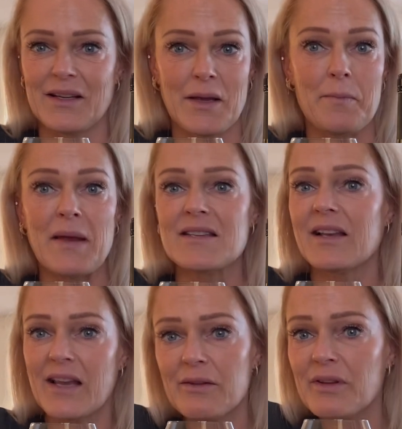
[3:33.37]

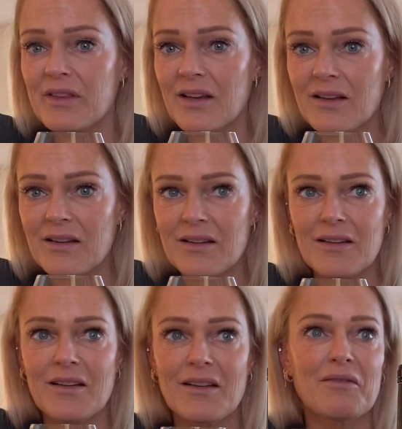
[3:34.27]
basically everything
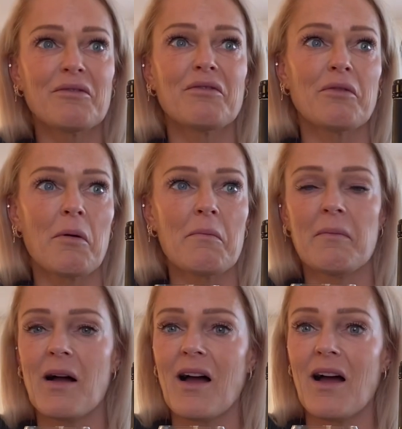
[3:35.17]
from